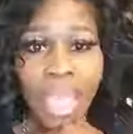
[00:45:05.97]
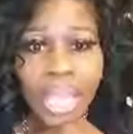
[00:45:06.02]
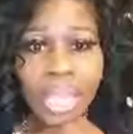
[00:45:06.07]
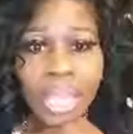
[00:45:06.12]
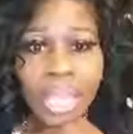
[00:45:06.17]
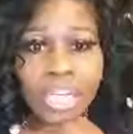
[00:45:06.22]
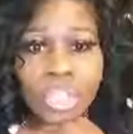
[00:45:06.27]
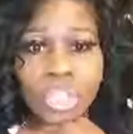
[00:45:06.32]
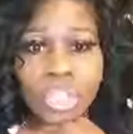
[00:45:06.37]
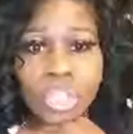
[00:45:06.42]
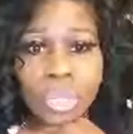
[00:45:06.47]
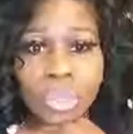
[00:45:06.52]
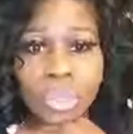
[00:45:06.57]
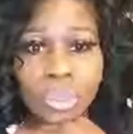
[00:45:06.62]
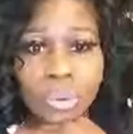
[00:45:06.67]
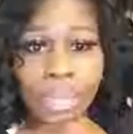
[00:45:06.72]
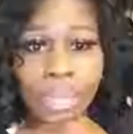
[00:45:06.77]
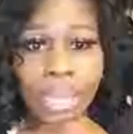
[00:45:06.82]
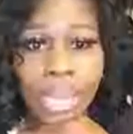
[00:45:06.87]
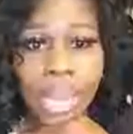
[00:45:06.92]
I gotta show
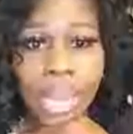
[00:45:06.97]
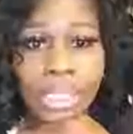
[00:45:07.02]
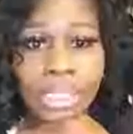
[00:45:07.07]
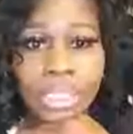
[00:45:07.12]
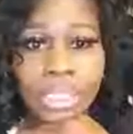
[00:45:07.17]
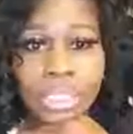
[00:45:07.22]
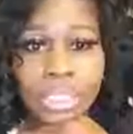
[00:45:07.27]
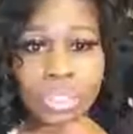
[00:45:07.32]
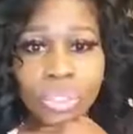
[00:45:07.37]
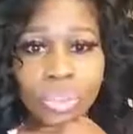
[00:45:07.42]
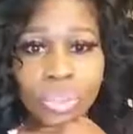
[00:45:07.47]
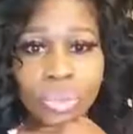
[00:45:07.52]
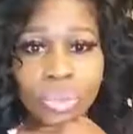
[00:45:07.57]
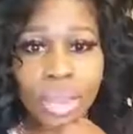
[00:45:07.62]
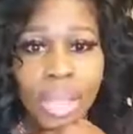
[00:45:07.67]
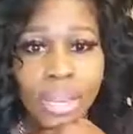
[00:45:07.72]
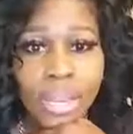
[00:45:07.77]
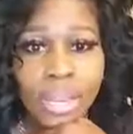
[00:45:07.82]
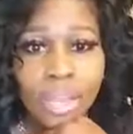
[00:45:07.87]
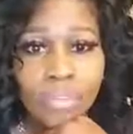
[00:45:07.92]
you a lot
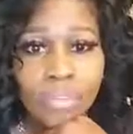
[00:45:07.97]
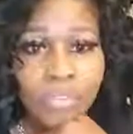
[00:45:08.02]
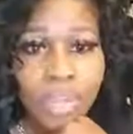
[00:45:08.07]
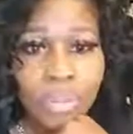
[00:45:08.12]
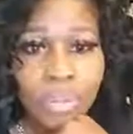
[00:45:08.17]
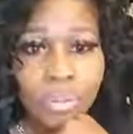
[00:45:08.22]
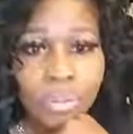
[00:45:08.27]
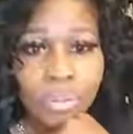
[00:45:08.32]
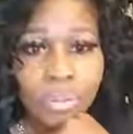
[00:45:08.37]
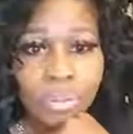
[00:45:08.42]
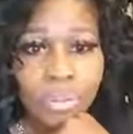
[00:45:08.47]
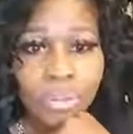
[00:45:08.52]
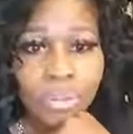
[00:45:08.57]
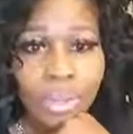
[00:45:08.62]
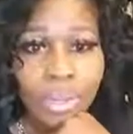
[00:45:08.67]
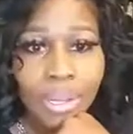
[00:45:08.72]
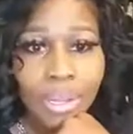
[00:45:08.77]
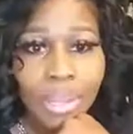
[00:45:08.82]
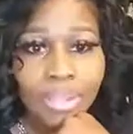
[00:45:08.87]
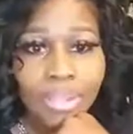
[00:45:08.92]
to you. I love how
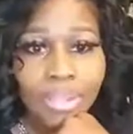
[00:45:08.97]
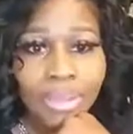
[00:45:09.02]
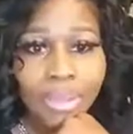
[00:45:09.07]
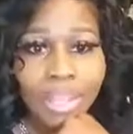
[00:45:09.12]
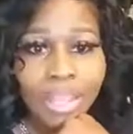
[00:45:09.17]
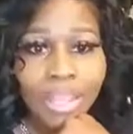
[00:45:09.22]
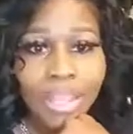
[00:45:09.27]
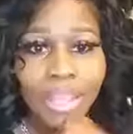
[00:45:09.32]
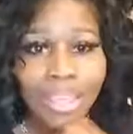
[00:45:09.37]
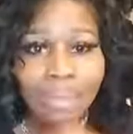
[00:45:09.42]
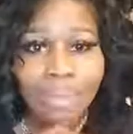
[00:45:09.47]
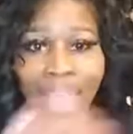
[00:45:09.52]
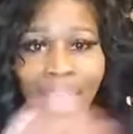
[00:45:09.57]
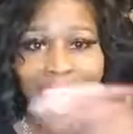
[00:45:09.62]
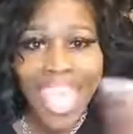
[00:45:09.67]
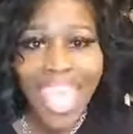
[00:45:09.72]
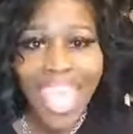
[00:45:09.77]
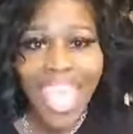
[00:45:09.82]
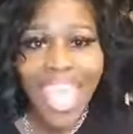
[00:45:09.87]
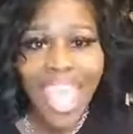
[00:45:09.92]
you announce my
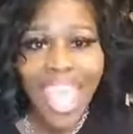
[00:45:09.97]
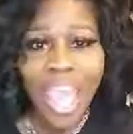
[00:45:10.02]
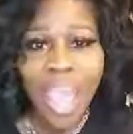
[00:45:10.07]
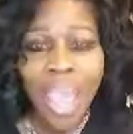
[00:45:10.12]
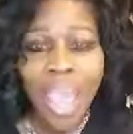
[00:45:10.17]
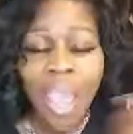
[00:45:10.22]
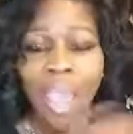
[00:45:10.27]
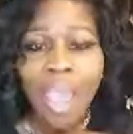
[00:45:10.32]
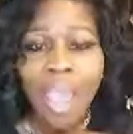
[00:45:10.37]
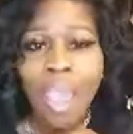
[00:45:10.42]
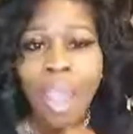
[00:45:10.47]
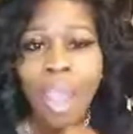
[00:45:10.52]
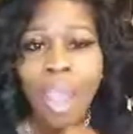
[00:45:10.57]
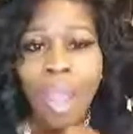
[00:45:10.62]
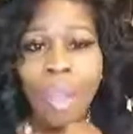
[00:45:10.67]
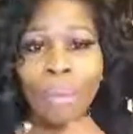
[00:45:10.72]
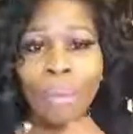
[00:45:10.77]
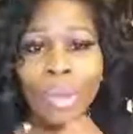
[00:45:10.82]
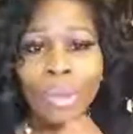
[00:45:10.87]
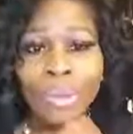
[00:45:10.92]
name.
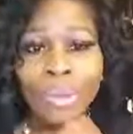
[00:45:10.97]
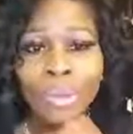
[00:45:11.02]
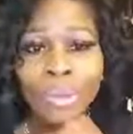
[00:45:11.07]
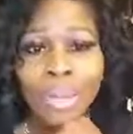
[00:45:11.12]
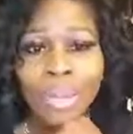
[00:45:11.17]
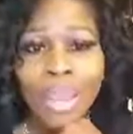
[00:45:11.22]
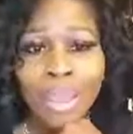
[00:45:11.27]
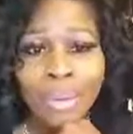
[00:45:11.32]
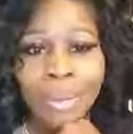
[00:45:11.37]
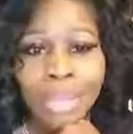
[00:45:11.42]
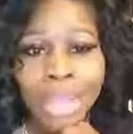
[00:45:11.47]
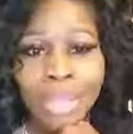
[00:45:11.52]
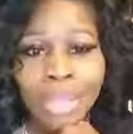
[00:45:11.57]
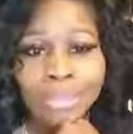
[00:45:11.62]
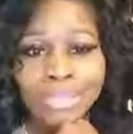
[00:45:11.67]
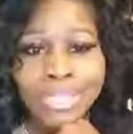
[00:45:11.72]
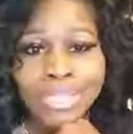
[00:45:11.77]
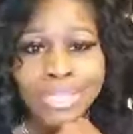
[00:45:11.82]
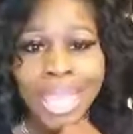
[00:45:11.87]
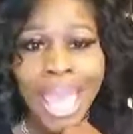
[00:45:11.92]
Ow! Well, you know
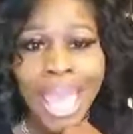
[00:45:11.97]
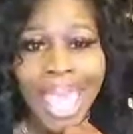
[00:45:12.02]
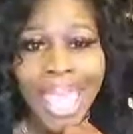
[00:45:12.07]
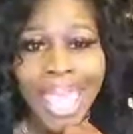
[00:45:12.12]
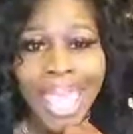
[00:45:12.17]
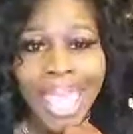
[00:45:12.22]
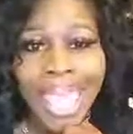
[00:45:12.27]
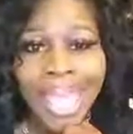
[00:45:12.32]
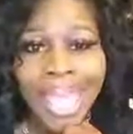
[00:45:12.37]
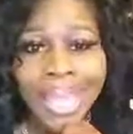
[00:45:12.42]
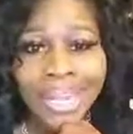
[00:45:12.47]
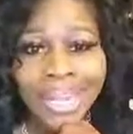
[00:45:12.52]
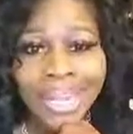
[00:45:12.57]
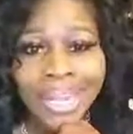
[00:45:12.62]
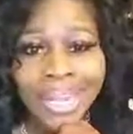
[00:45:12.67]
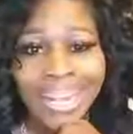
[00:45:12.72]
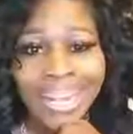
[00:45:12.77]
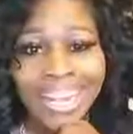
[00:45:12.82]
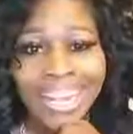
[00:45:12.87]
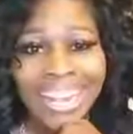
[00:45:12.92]
what I'm
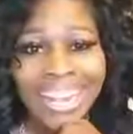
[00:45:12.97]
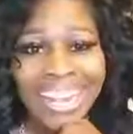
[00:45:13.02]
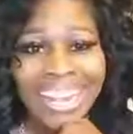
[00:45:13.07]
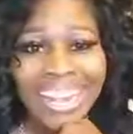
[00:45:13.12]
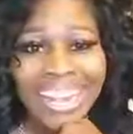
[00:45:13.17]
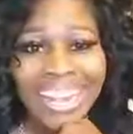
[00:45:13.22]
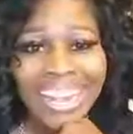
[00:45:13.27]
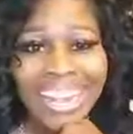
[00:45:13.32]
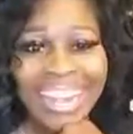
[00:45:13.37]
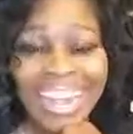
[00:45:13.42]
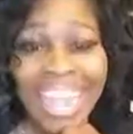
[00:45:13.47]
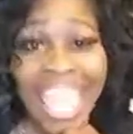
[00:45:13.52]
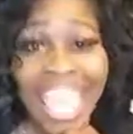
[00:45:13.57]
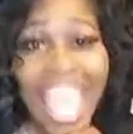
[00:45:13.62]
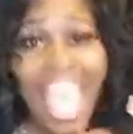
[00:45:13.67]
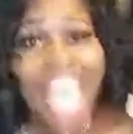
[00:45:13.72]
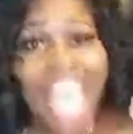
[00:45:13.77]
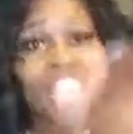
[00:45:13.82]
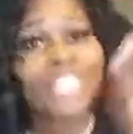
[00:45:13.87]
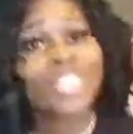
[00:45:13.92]
saying?
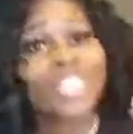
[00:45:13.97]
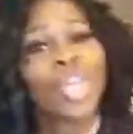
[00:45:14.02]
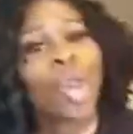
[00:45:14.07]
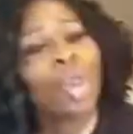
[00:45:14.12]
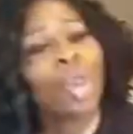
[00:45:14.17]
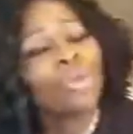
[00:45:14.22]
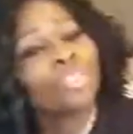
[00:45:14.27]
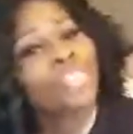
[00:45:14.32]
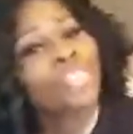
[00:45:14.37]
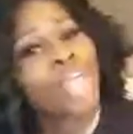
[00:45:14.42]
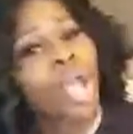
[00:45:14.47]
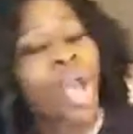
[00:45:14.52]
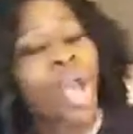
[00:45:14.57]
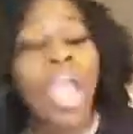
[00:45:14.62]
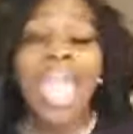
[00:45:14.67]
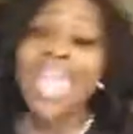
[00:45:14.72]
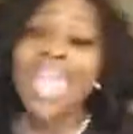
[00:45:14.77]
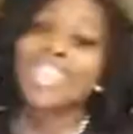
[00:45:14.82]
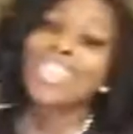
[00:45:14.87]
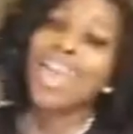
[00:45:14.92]
I
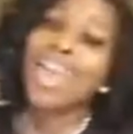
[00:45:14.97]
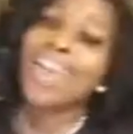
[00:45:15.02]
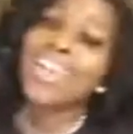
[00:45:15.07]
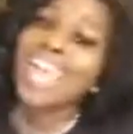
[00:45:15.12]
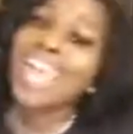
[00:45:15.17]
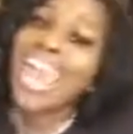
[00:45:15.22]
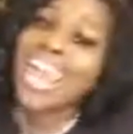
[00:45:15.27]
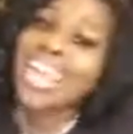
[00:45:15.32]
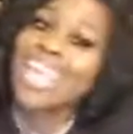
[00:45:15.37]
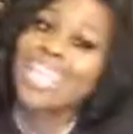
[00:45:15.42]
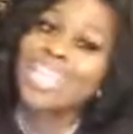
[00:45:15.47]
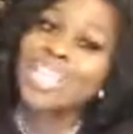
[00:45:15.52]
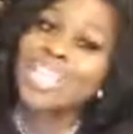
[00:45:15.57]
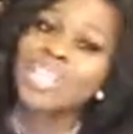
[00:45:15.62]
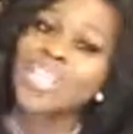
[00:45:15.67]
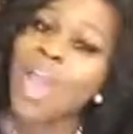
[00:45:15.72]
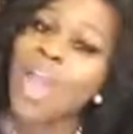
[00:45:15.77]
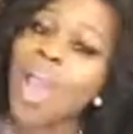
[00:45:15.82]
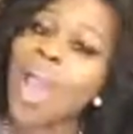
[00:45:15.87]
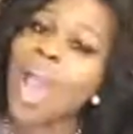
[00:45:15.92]
told y'all
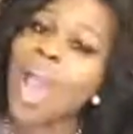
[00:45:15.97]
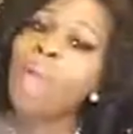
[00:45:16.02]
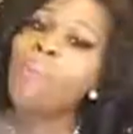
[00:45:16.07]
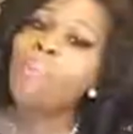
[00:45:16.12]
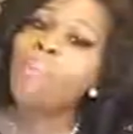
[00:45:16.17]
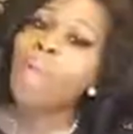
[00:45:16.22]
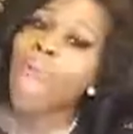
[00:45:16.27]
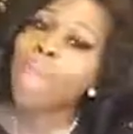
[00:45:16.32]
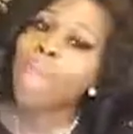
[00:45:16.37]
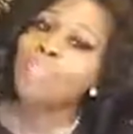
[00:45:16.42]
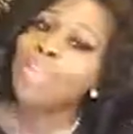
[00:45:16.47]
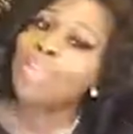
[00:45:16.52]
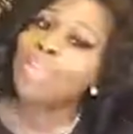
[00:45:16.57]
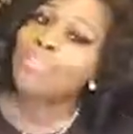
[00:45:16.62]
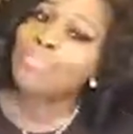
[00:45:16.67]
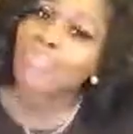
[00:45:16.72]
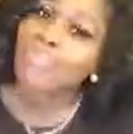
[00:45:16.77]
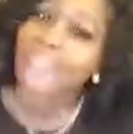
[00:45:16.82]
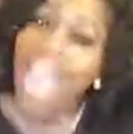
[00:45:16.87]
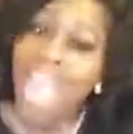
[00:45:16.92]
gotta get y'all a
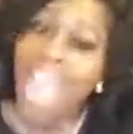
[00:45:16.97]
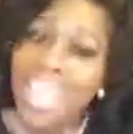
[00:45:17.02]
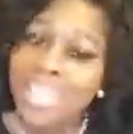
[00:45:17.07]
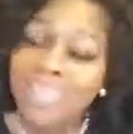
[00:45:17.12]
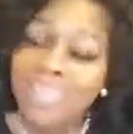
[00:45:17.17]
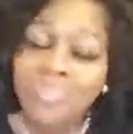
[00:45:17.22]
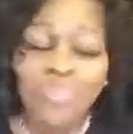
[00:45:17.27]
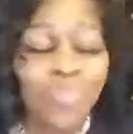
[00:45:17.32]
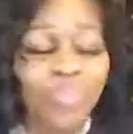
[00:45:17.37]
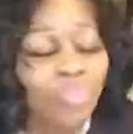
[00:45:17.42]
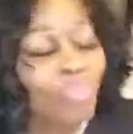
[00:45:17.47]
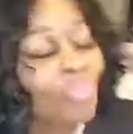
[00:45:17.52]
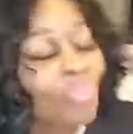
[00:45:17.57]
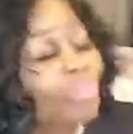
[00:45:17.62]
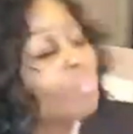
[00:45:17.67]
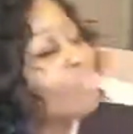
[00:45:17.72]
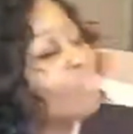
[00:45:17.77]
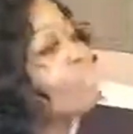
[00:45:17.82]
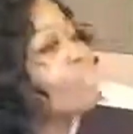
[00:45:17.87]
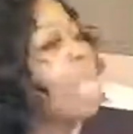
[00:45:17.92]
woman, right?
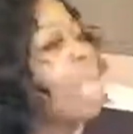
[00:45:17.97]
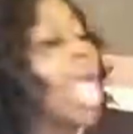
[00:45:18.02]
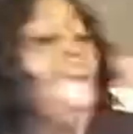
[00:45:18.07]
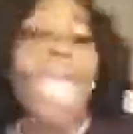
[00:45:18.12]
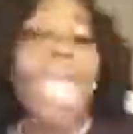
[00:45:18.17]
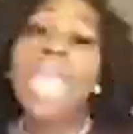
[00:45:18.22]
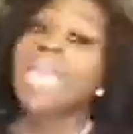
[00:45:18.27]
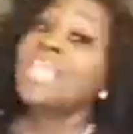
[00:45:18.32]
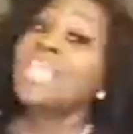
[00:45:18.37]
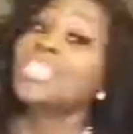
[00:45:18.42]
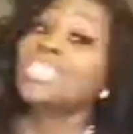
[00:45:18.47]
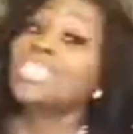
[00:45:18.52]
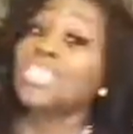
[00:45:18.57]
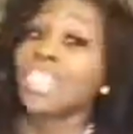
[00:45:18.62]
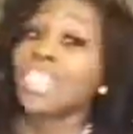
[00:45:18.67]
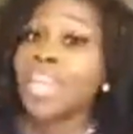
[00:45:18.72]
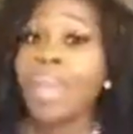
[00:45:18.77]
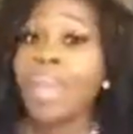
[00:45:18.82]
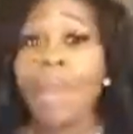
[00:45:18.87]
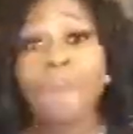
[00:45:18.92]

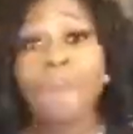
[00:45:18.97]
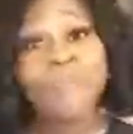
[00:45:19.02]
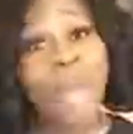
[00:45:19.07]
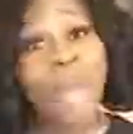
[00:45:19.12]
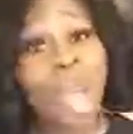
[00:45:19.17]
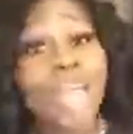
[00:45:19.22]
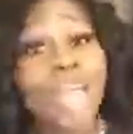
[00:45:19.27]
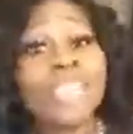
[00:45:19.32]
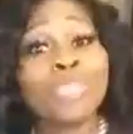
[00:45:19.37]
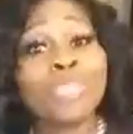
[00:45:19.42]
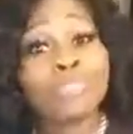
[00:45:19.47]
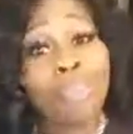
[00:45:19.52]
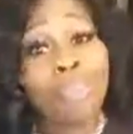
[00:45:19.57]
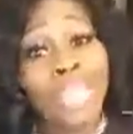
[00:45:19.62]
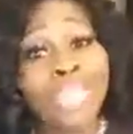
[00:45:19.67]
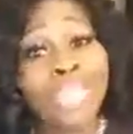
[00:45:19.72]
She a boss